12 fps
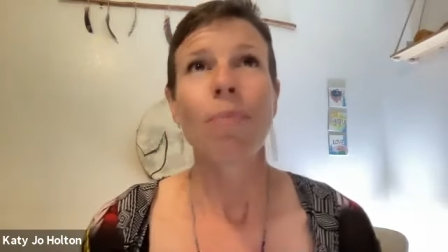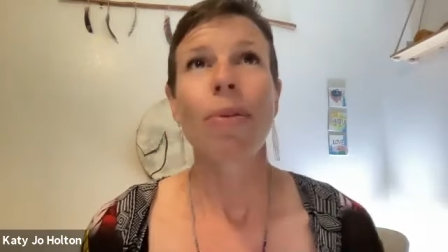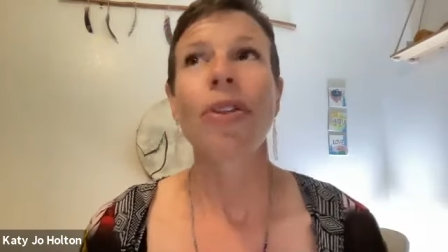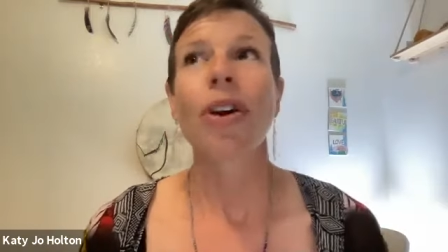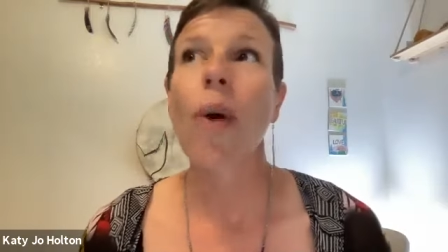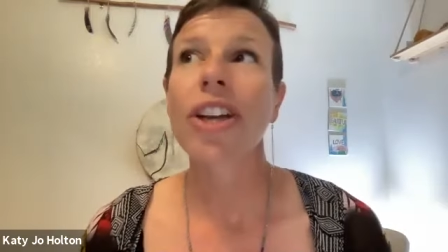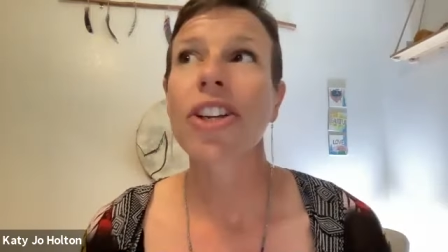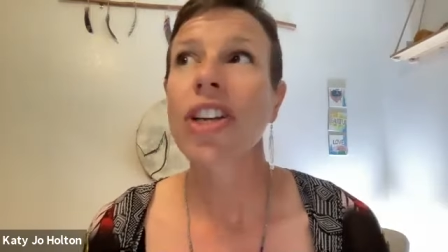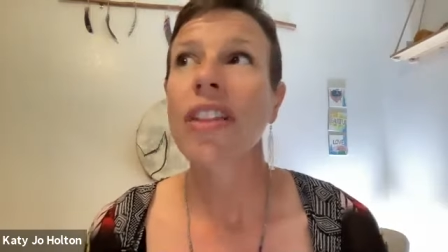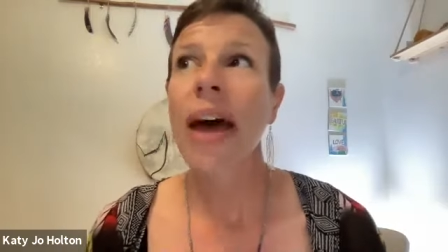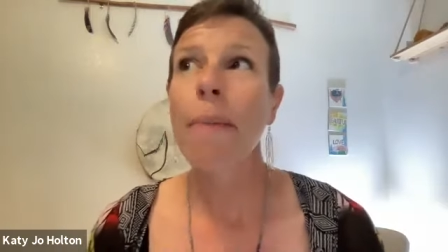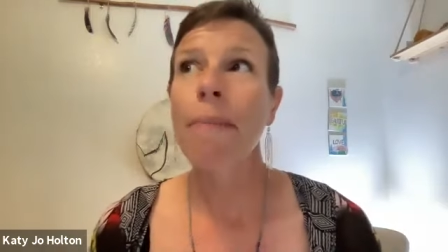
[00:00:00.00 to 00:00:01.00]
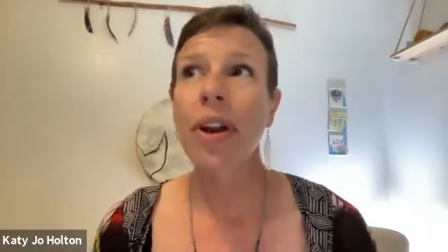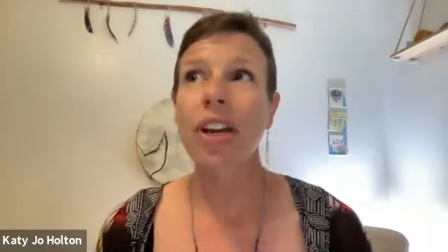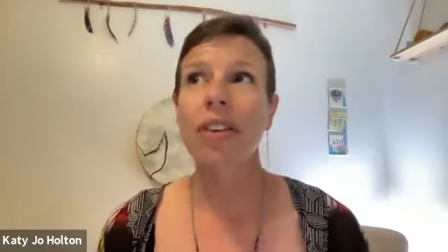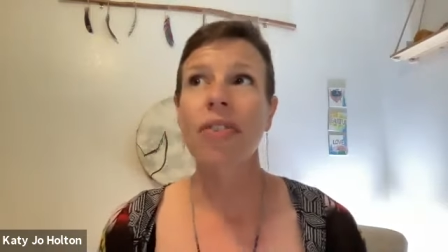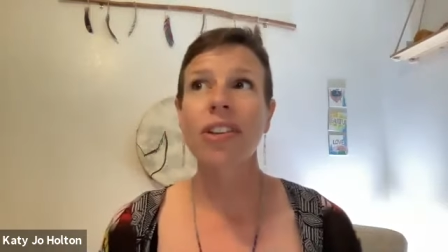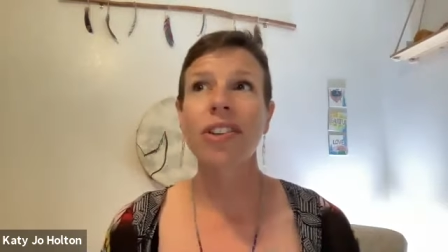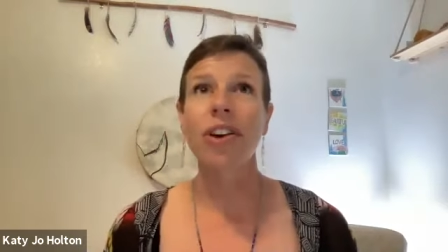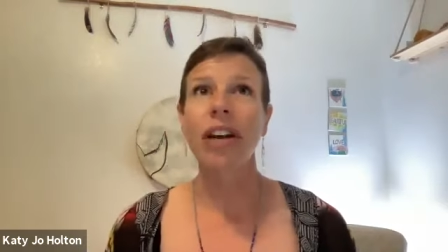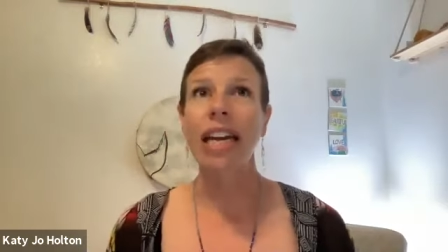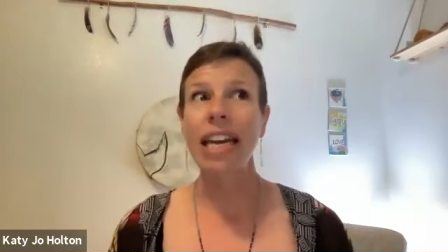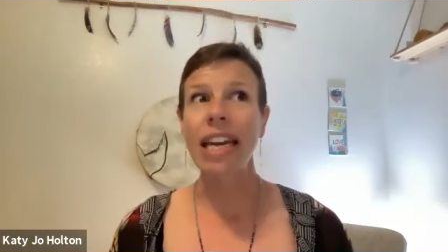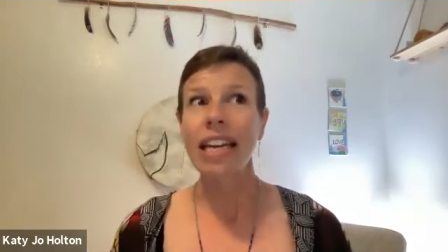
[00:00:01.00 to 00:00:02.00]
But the question that many of us
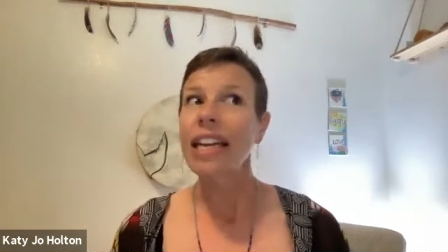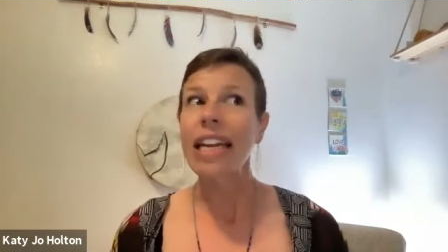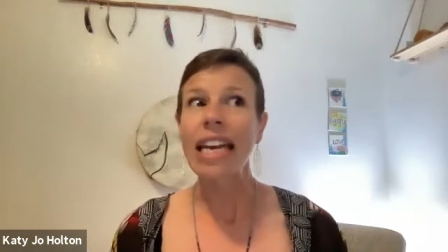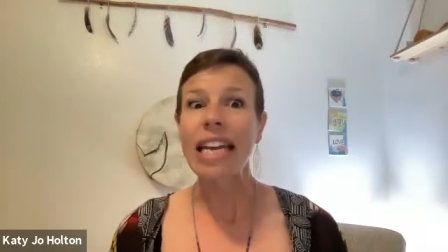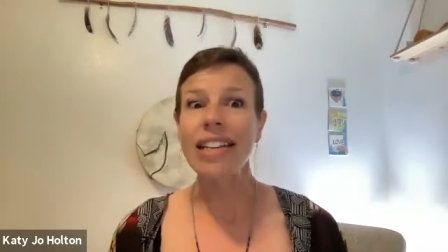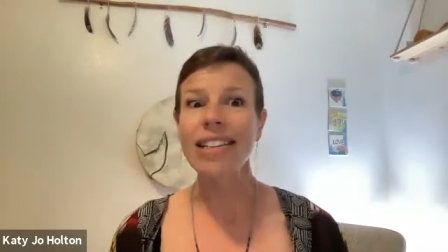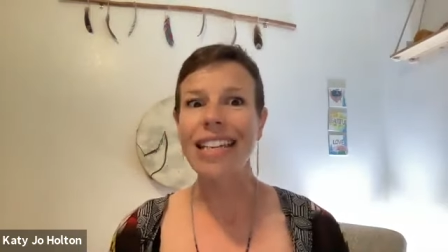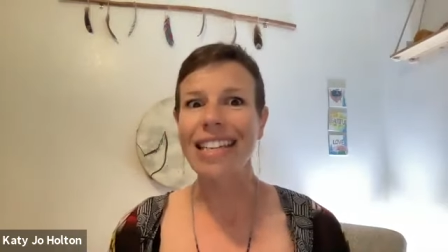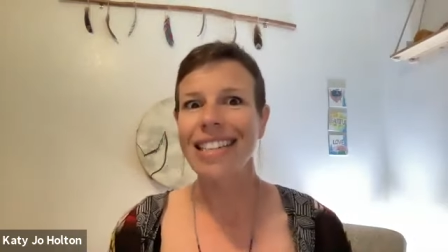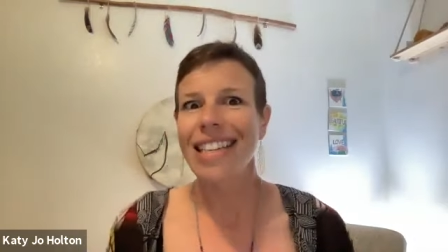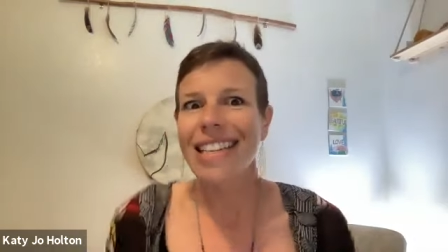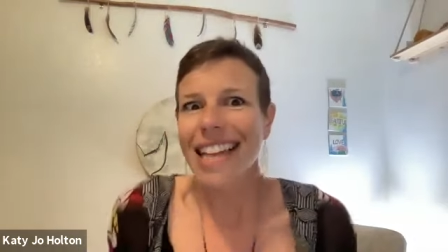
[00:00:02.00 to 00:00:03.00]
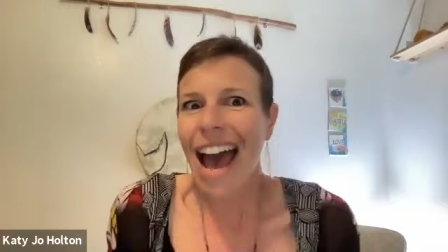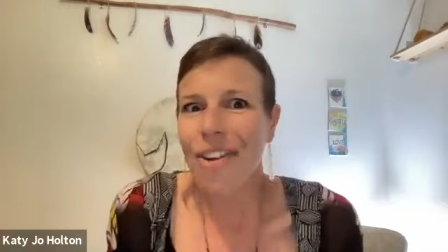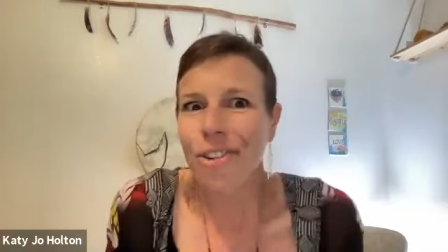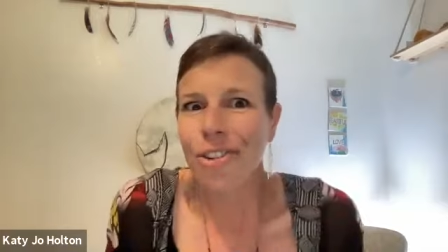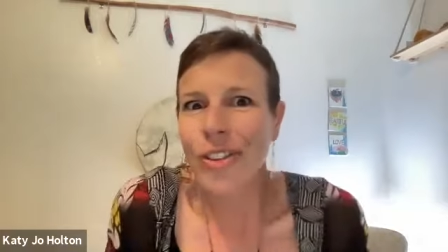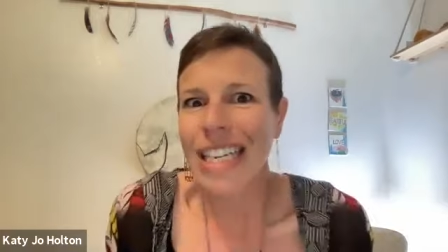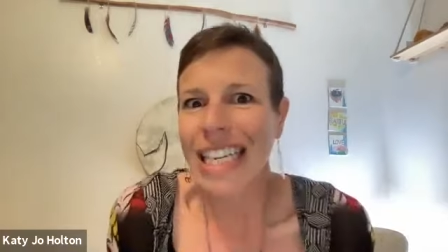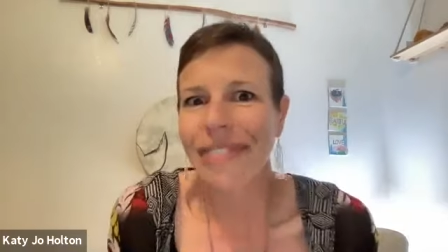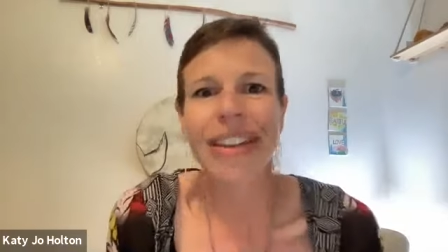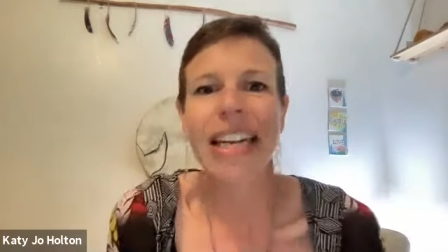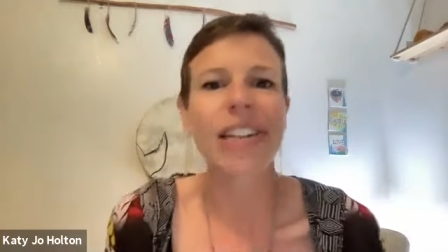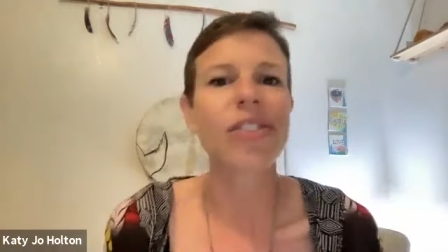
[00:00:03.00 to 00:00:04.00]
are in is is this actually
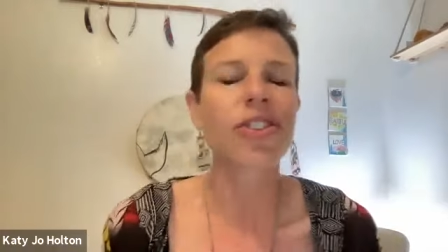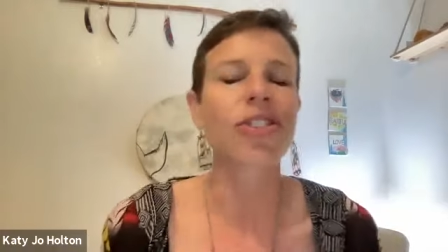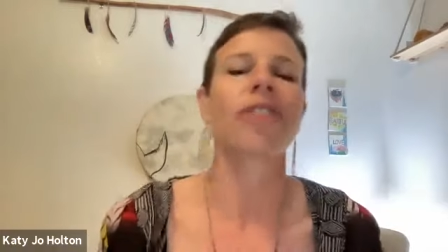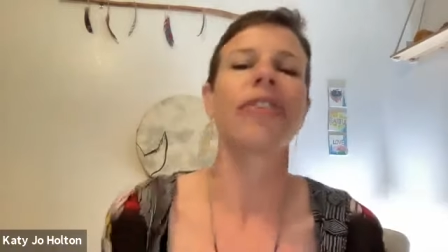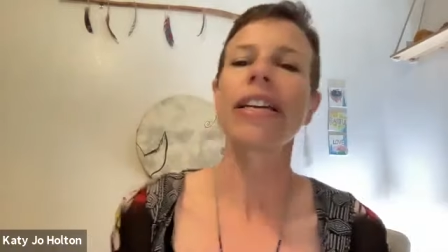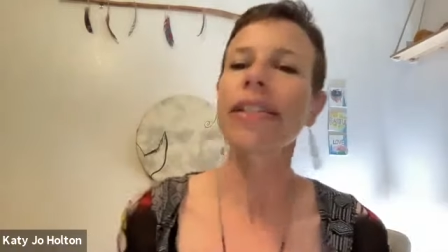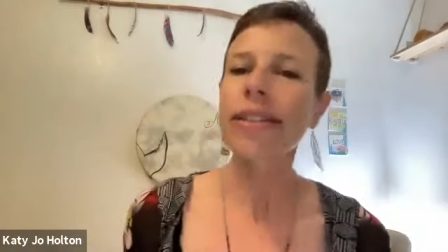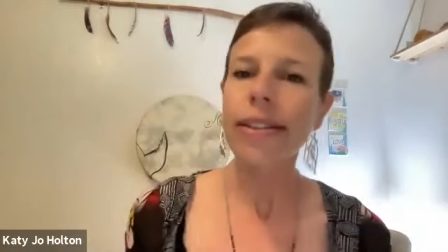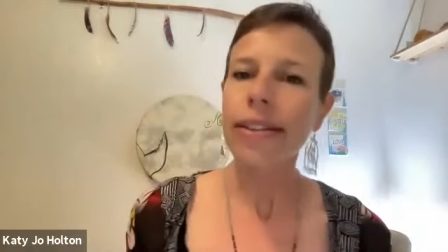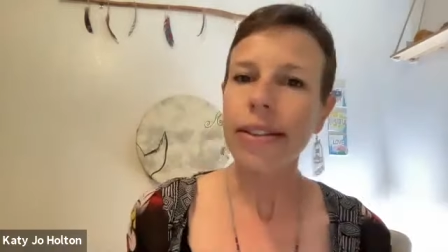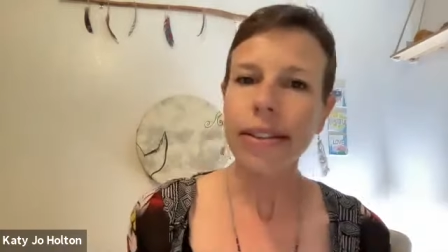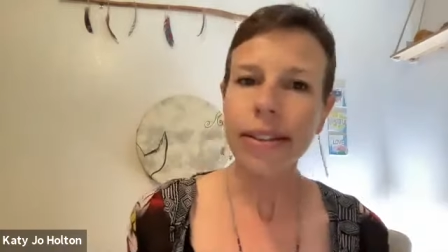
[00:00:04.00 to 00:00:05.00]
even in service?